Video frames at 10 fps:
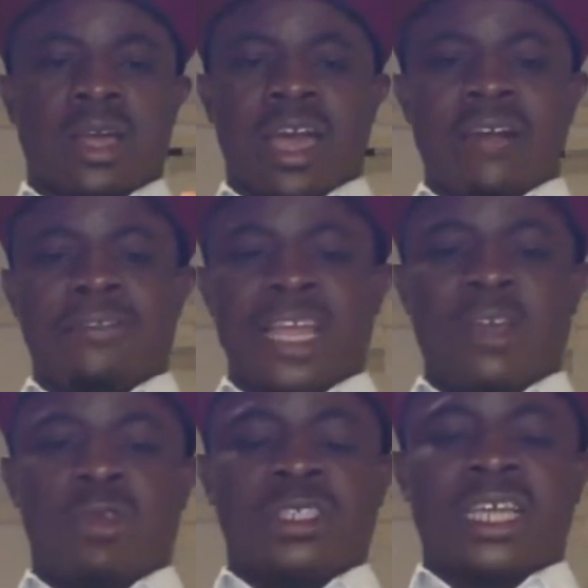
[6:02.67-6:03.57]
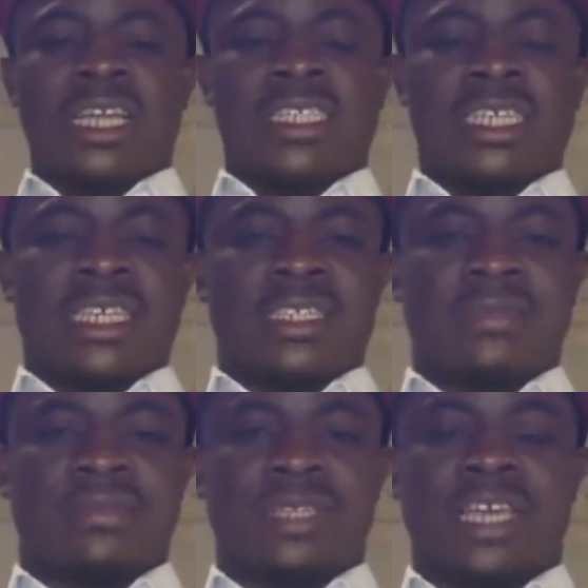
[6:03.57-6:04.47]
After he was elected,
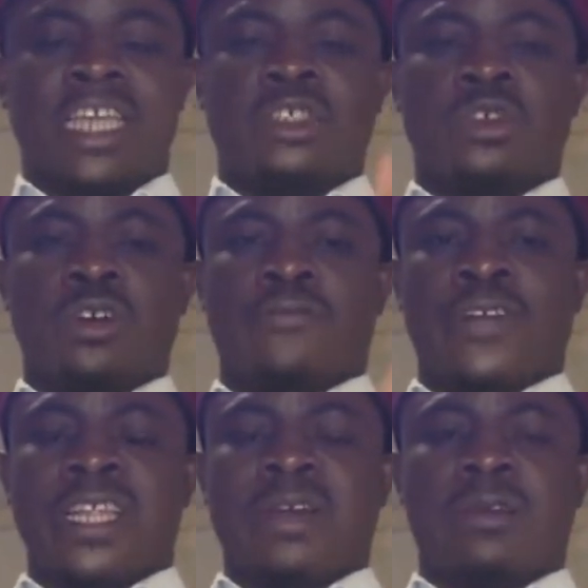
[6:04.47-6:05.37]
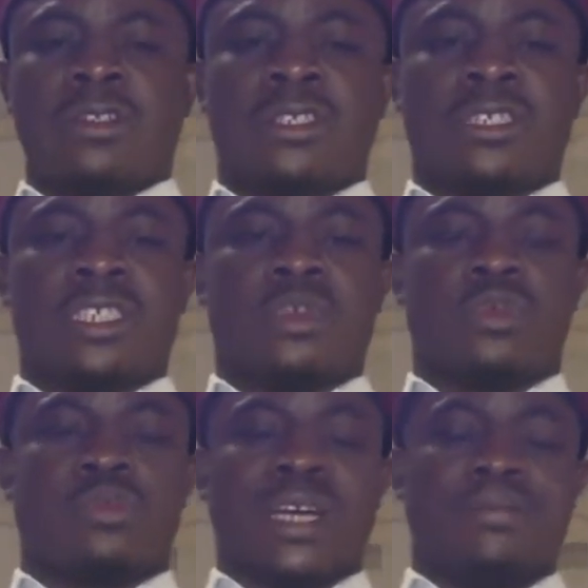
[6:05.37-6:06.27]
his godfather was Chris
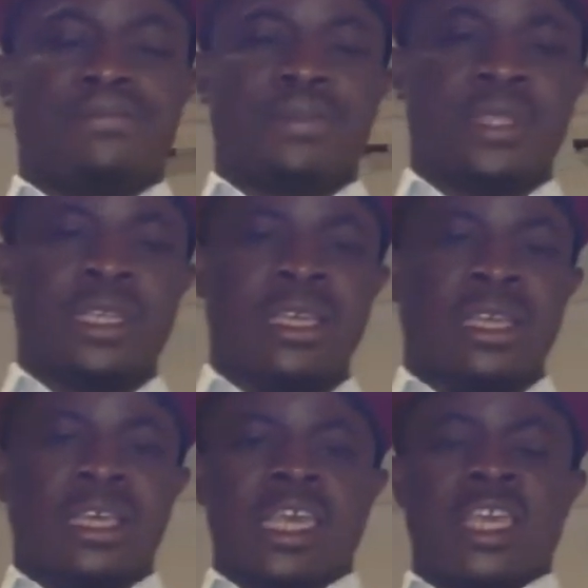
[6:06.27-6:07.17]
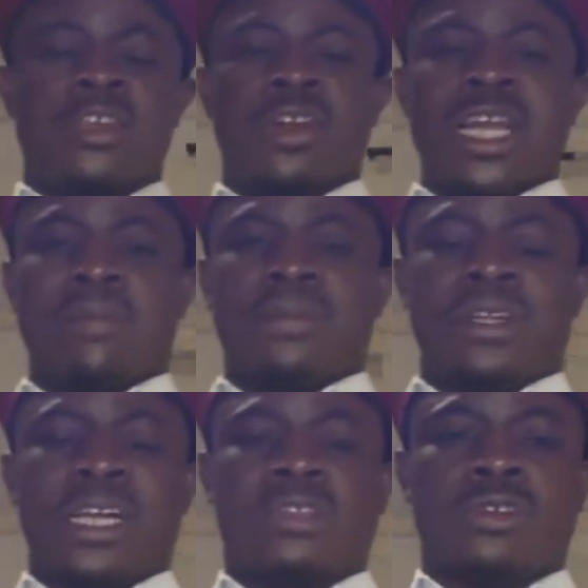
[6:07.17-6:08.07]
Uba, a younger
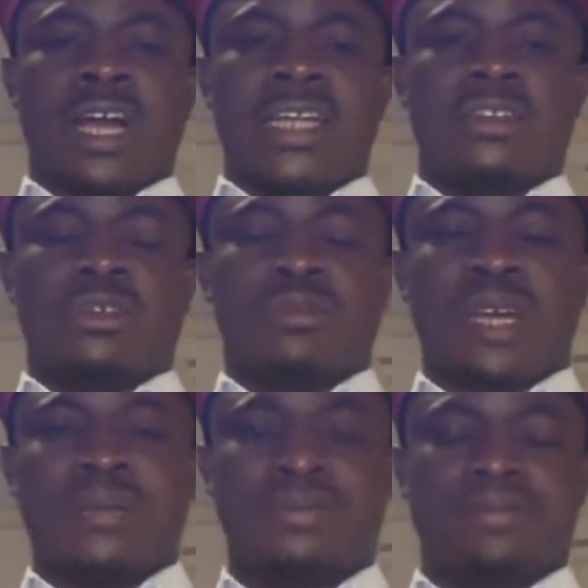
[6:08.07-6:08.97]
brother to Andy Uba.